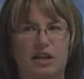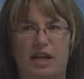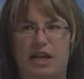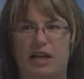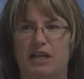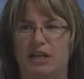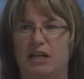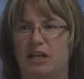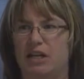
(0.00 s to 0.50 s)

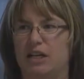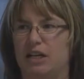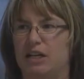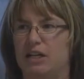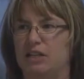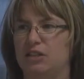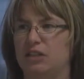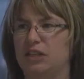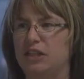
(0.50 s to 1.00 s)

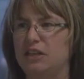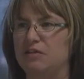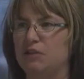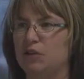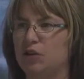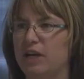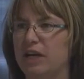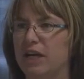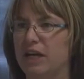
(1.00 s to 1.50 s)
And leave
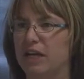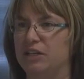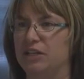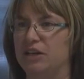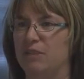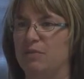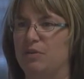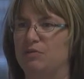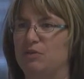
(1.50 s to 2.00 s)
your hand
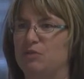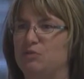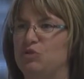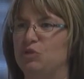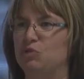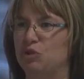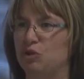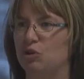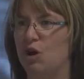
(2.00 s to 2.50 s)
up if you
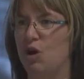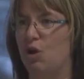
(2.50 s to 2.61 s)
do your